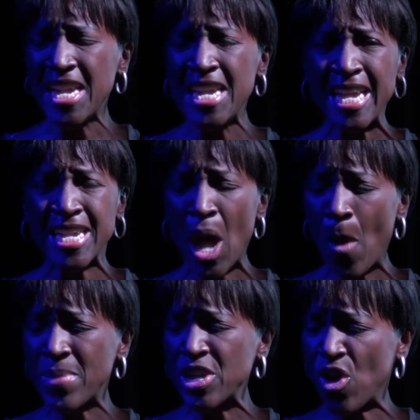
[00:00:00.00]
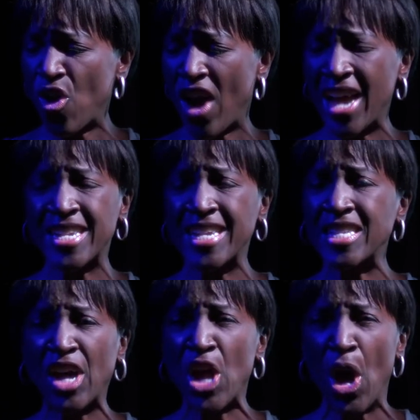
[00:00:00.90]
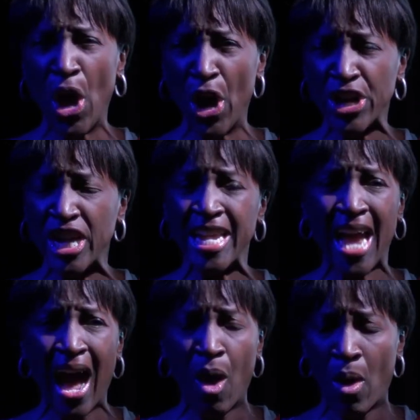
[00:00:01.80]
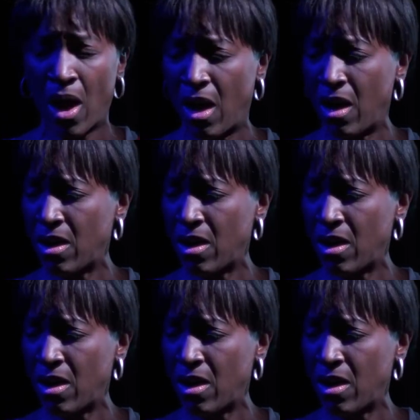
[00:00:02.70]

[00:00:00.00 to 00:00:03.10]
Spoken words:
lick down me door at this unhurtly hour?